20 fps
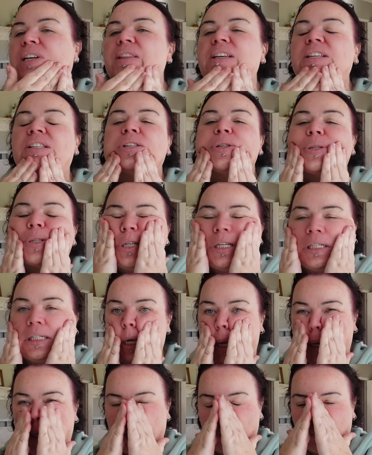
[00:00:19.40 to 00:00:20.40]
this is just
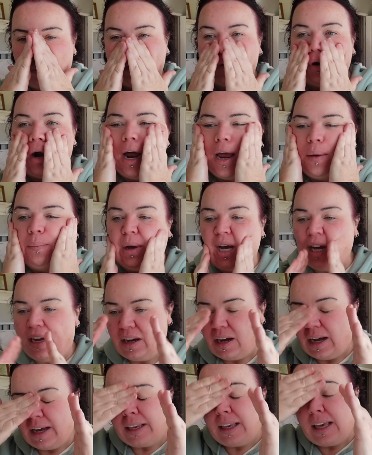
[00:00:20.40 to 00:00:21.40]
like a primer,
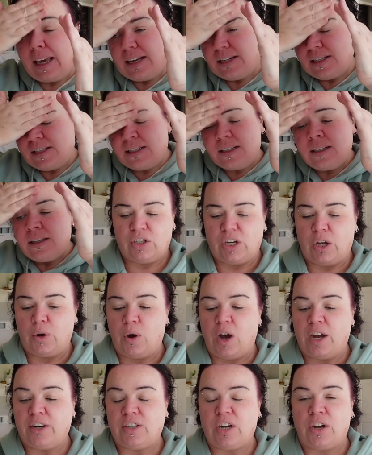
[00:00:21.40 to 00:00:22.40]
I guess. So
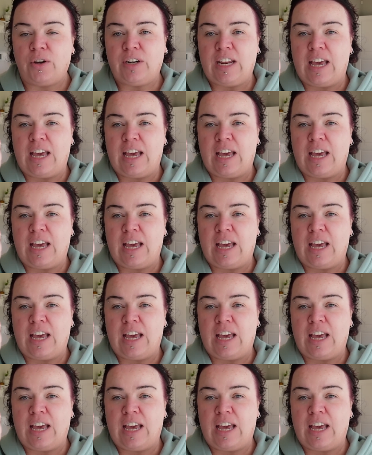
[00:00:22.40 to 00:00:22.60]
I don't